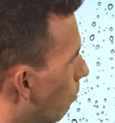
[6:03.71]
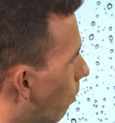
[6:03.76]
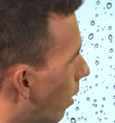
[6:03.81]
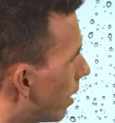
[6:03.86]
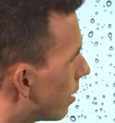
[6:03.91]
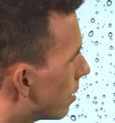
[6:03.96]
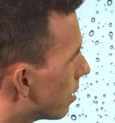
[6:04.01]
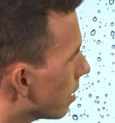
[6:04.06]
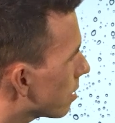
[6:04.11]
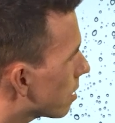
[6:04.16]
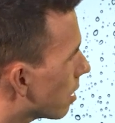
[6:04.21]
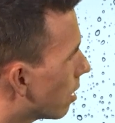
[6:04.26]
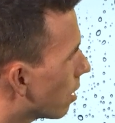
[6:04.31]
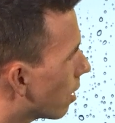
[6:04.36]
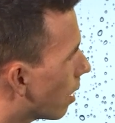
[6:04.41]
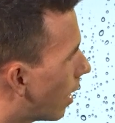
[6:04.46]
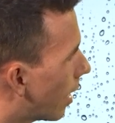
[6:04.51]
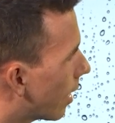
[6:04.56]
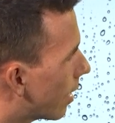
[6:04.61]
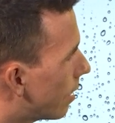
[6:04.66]
But it does
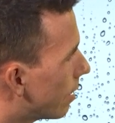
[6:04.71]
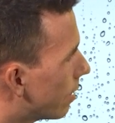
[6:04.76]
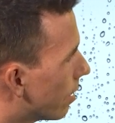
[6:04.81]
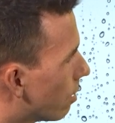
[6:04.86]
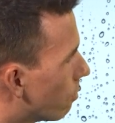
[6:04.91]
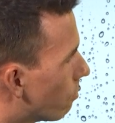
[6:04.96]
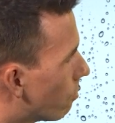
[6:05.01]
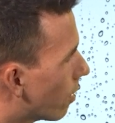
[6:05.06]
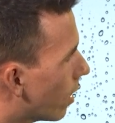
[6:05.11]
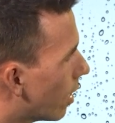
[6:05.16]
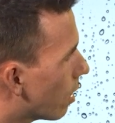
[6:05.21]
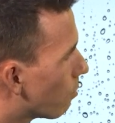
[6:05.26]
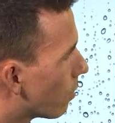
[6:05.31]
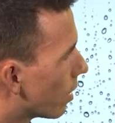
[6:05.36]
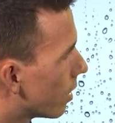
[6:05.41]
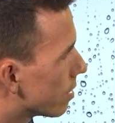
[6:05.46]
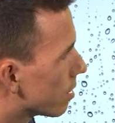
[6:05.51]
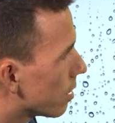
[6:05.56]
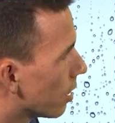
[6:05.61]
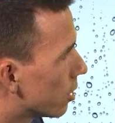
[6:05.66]
look likely that if we get a
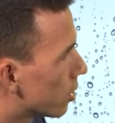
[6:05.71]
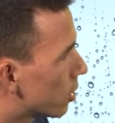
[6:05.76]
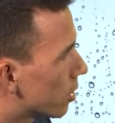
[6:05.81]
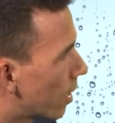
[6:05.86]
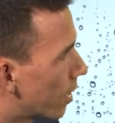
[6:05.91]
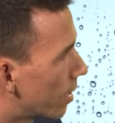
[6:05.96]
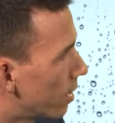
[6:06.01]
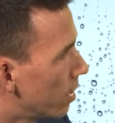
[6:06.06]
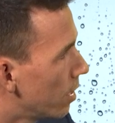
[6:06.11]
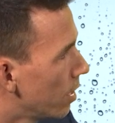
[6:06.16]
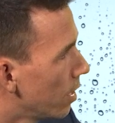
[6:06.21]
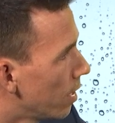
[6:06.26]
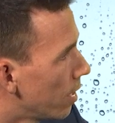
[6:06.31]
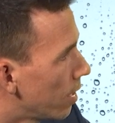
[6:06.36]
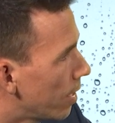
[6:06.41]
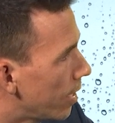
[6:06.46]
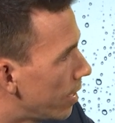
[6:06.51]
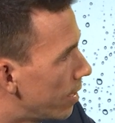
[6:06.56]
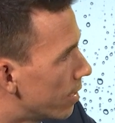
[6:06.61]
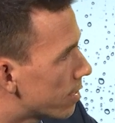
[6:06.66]
bit of sunshine
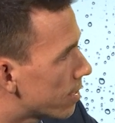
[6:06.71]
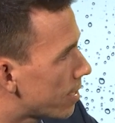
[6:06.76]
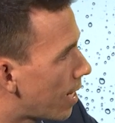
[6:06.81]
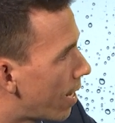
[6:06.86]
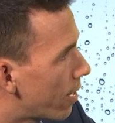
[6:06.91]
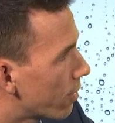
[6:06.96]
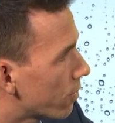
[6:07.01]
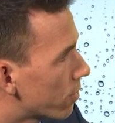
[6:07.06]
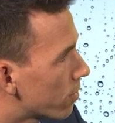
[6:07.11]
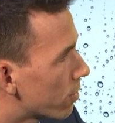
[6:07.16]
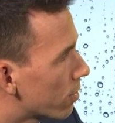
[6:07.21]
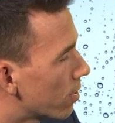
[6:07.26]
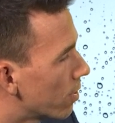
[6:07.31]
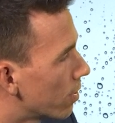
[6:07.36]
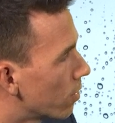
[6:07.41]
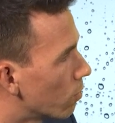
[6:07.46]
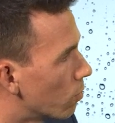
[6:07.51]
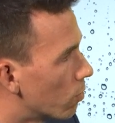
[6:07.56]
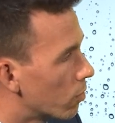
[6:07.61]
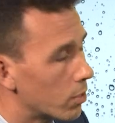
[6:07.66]
in the south,
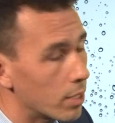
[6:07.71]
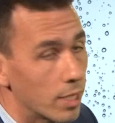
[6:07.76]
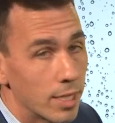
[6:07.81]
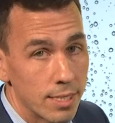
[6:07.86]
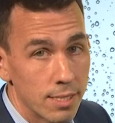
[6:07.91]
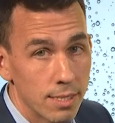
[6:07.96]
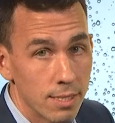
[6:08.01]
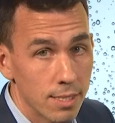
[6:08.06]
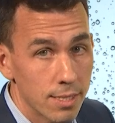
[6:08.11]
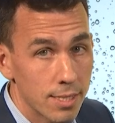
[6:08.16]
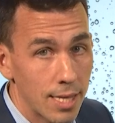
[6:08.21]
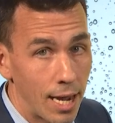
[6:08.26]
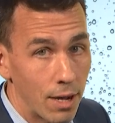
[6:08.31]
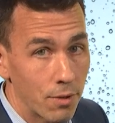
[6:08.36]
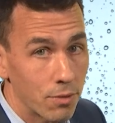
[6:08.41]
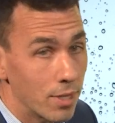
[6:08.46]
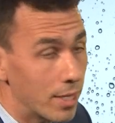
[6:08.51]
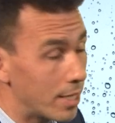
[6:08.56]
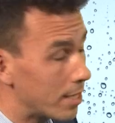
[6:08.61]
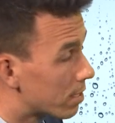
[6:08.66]
or at least the
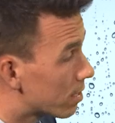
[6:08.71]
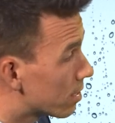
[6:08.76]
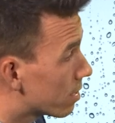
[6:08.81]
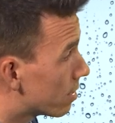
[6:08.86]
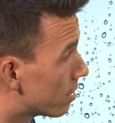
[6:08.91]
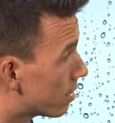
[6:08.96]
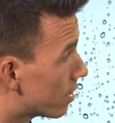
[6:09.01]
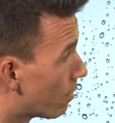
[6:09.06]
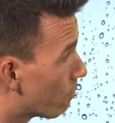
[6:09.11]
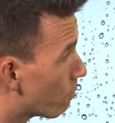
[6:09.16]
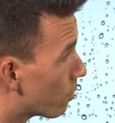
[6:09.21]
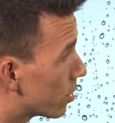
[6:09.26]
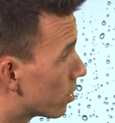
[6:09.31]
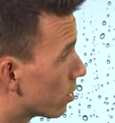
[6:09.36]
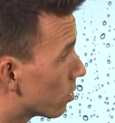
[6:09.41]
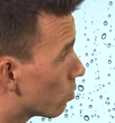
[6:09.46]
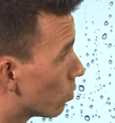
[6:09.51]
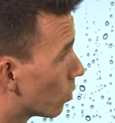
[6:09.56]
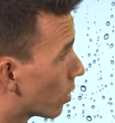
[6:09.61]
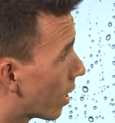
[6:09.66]
southeast,
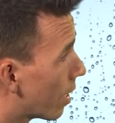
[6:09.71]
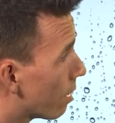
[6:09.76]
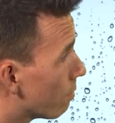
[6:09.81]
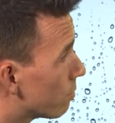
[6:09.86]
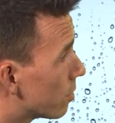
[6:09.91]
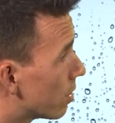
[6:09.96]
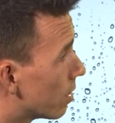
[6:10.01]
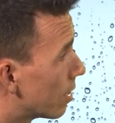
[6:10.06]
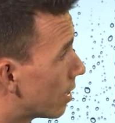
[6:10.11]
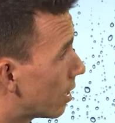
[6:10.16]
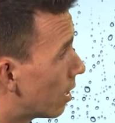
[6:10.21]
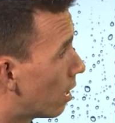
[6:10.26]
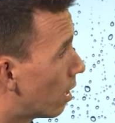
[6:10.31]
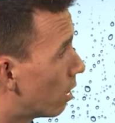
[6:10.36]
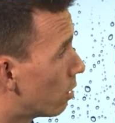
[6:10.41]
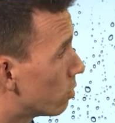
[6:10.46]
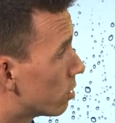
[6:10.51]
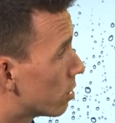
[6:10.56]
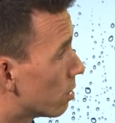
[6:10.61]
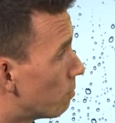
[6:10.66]
temperatures will get up to the
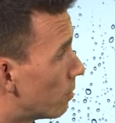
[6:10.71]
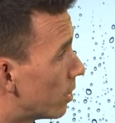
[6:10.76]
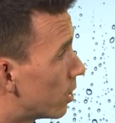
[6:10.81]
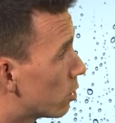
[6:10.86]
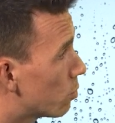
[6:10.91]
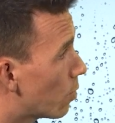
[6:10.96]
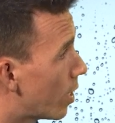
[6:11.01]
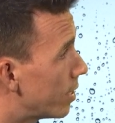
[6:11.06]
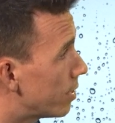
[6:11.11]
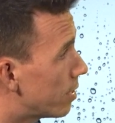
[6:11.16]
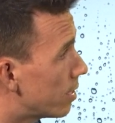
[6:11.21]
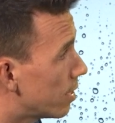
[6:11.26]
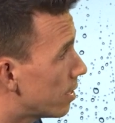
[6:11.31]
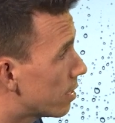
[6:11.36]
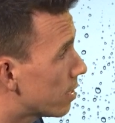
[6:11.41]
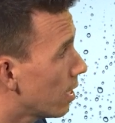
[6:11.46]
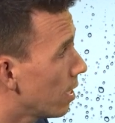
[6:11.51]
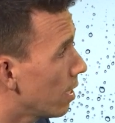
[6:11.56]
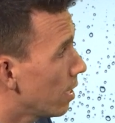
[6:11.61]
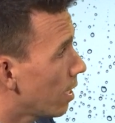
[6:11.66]
low to mid
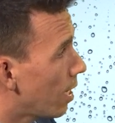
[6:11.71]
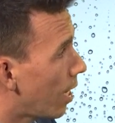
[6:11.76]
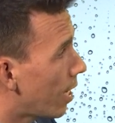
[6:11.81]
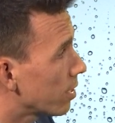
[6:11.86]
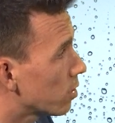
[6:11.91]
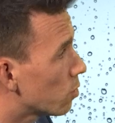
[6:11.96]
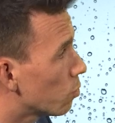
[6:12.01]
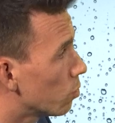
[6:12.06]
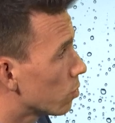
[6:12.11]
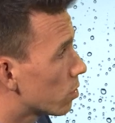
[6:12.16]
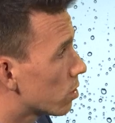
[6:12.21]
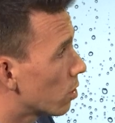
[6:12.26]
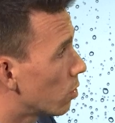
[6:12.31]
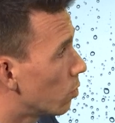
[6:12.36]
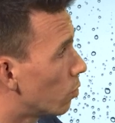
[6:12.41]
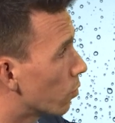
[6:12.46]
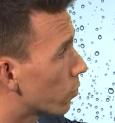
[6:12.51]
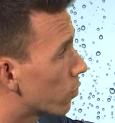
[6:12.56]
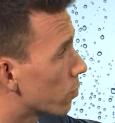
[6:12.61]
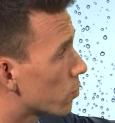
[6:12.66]
20s, and towards the
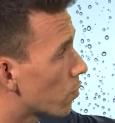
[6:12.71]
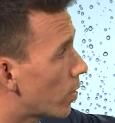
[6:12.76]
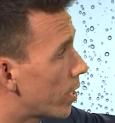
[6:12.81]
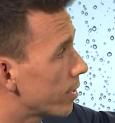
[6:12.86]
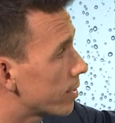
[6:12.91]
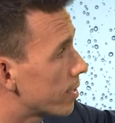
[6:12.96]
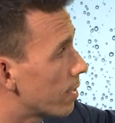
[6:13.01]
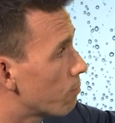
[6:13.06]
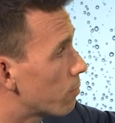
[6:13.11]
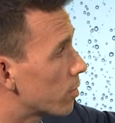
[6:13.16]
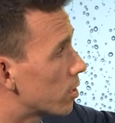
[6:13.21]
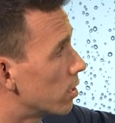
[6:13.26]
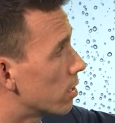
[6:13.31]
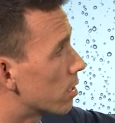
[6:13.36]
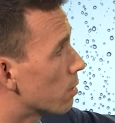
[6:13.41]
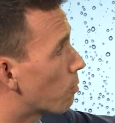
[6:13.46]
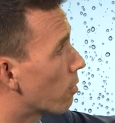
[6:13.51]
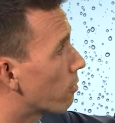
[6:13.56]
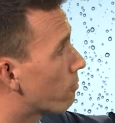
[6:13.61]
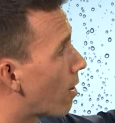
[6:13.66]
north as well,
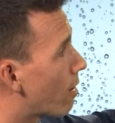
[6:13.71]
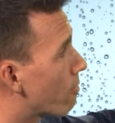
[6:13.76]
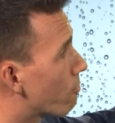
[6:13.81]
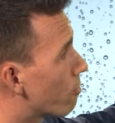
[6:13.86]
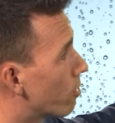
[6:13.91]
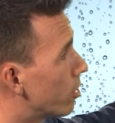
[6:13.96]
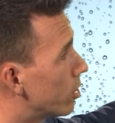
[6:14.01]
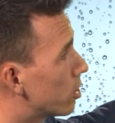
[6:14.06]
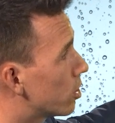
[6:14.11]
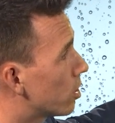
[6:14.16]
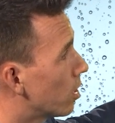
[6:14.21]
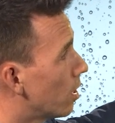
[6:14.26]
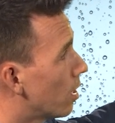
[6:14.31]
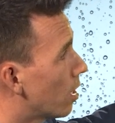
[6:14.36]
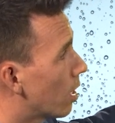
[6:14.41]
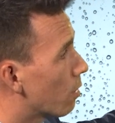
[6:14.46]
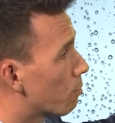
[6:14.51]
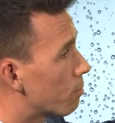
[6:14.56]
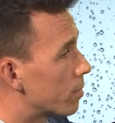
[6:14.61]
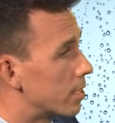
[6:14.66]
temperatures above average
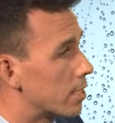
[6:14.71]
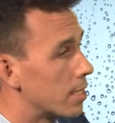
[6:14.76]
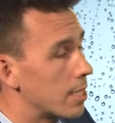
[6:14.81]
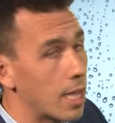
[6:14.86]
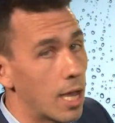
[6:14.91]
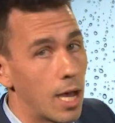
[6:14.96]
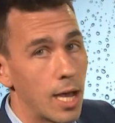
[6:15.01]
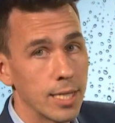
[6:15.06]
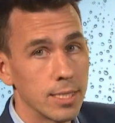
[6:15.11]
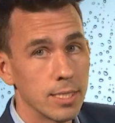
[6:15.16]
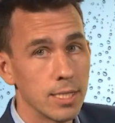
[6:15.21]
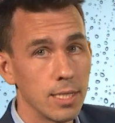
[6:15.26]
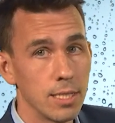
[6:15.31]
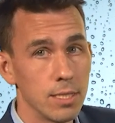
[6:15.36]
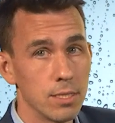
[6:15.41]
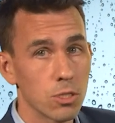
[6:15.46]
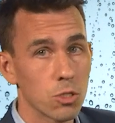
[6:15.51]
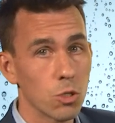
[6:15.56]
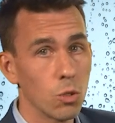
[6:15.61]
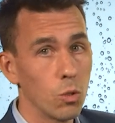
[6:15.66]
up into the high
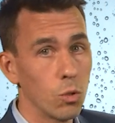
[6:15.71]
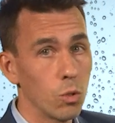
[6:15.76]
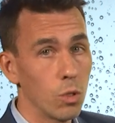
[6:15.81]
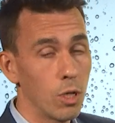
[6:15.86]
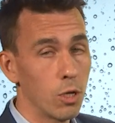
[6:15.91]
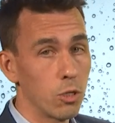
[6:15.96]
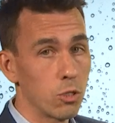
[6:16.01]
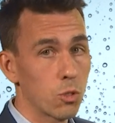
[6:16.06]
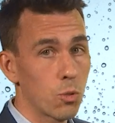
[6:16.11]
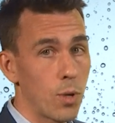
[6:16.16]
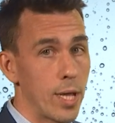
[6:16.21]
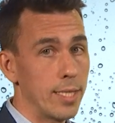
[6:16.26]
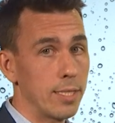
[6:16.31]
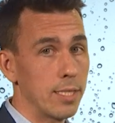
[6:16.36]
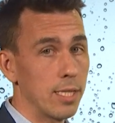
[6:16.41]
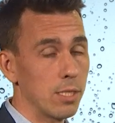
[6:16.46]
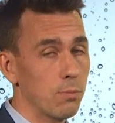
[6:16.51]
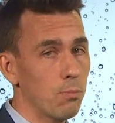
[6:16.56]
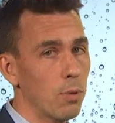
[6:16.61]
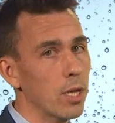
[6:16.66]
teens or low
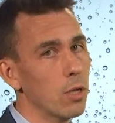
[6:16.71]
20s.